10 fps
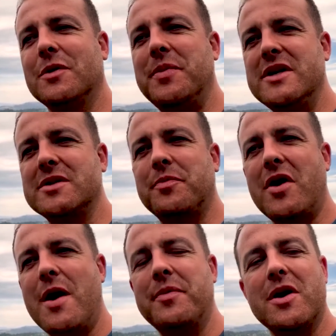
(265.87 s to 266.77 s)
piece of
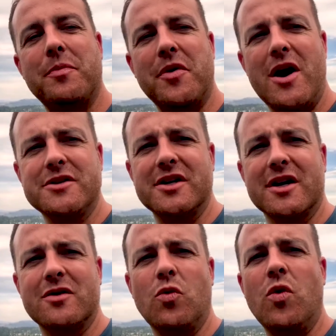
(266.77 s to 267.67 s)
property or
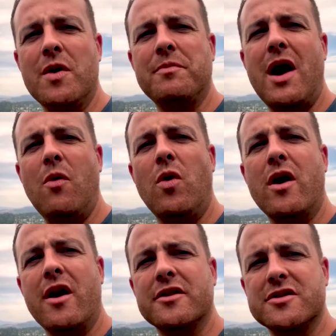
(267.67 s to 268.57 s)
project one by one
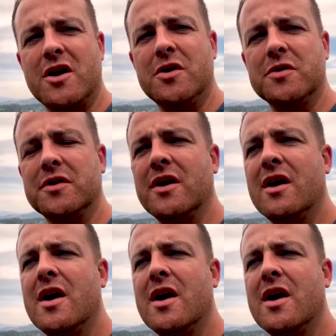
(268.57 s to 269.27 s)
on its own,